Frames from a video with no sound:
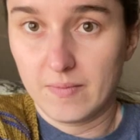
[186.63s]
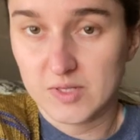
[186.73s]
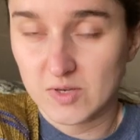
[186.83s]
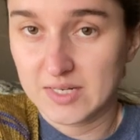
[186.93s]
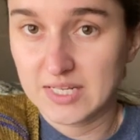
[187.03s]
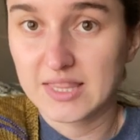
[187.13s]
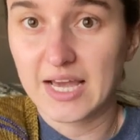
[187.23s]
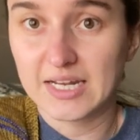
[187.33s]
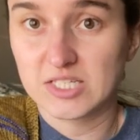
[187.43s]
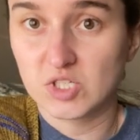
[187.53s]
So I did
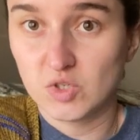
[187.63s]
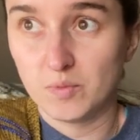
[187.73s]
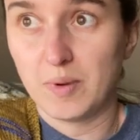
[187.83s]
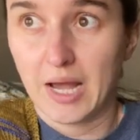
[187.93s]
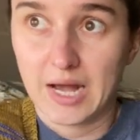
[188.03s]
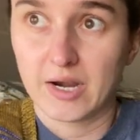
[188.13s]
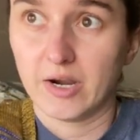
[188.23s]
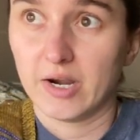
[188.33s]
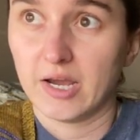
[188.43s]
that to pattern.